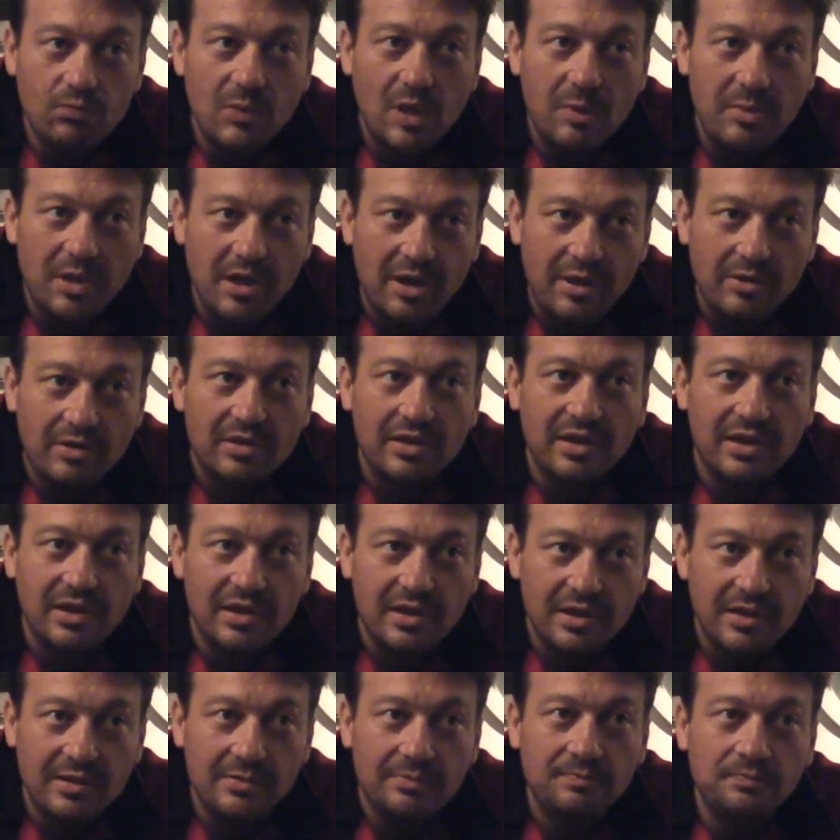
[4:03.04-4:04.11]
Apparently.
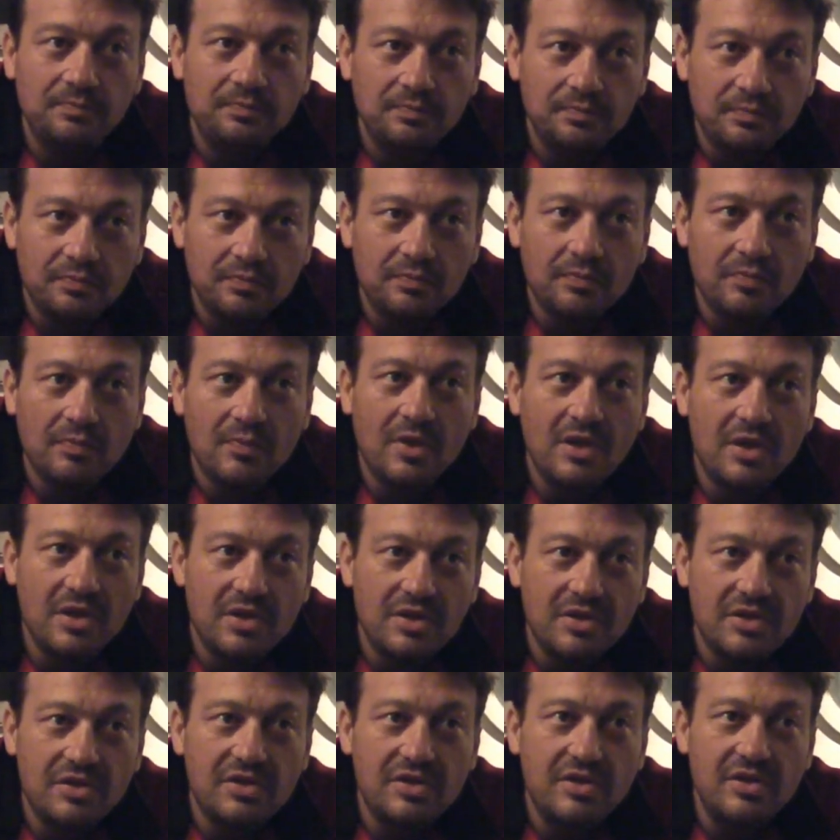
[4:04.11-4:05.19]

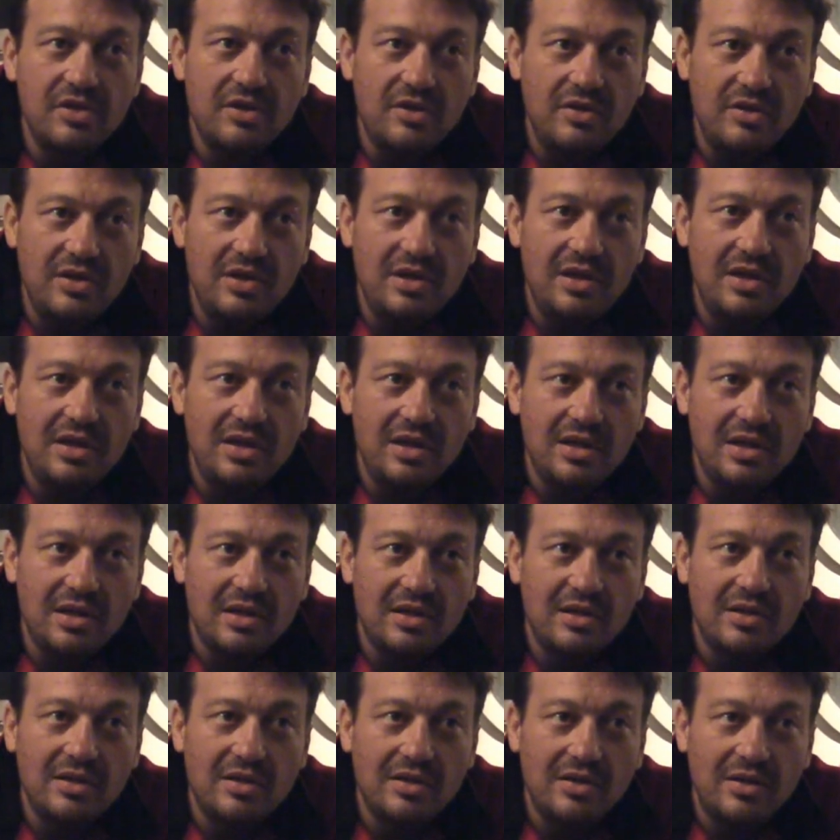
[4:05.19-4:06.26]
So yeah,
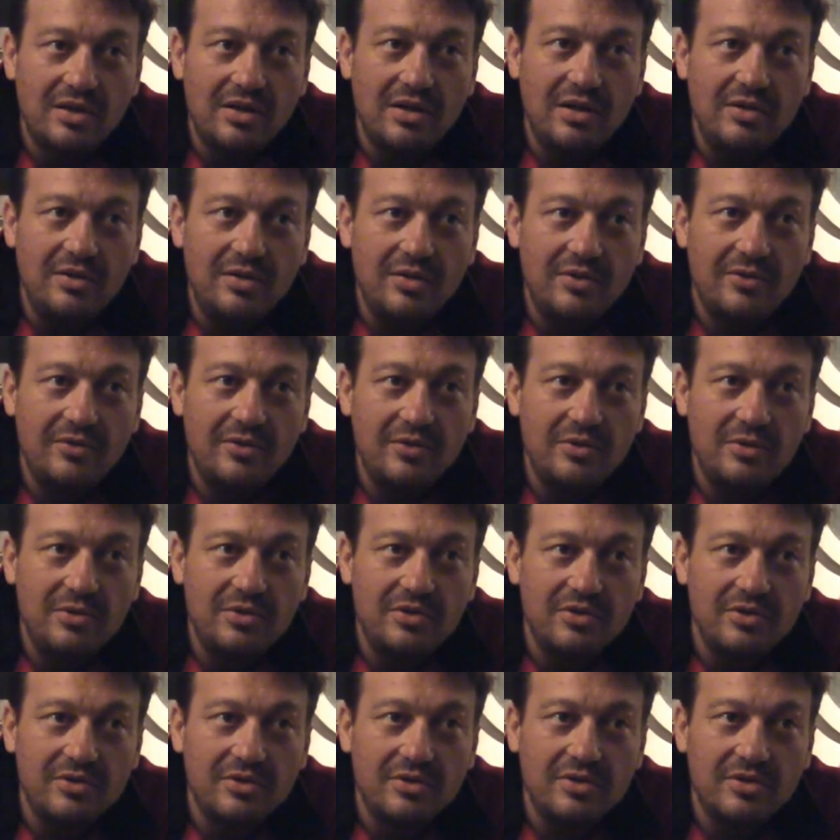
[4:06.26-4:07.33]
I look forward
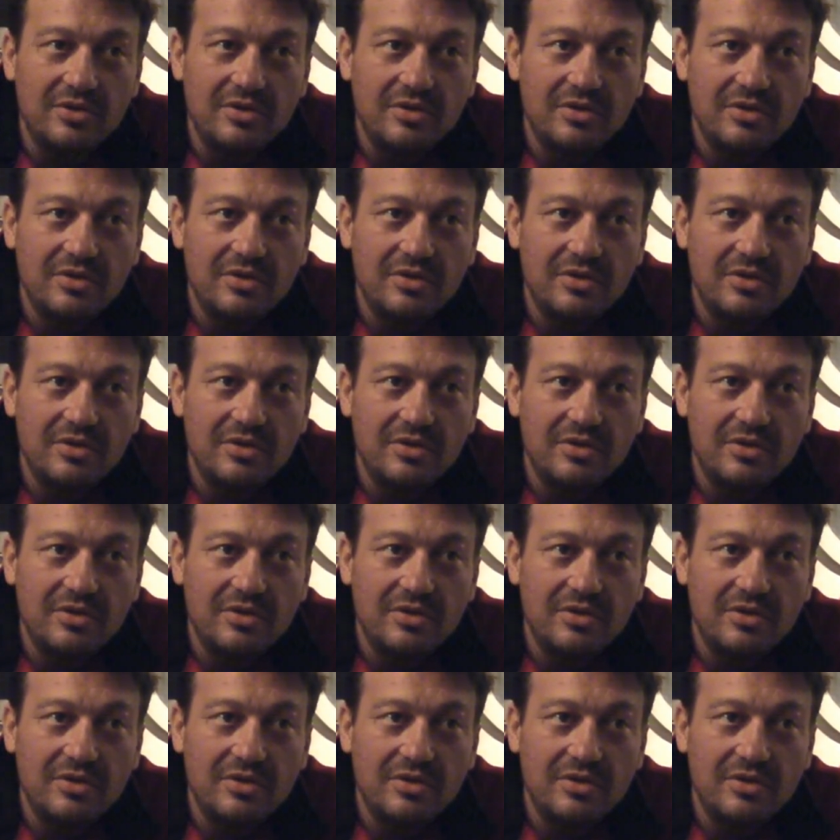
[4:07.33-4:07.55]
to it.